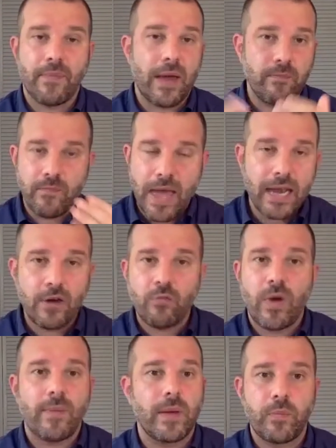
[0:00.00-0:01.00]
and men and
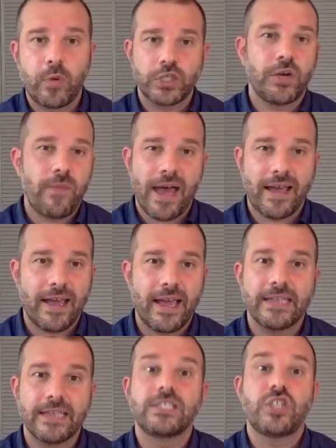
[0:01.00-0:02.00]
women pushing back
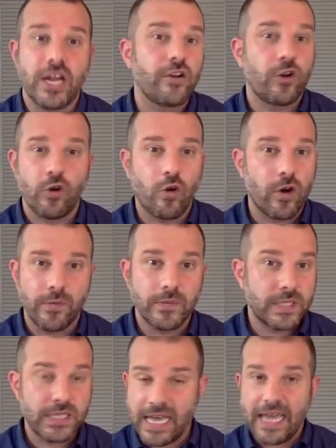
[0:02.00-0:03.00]
against gender
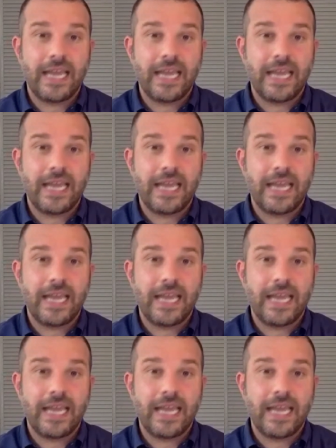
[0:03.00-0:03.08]
norms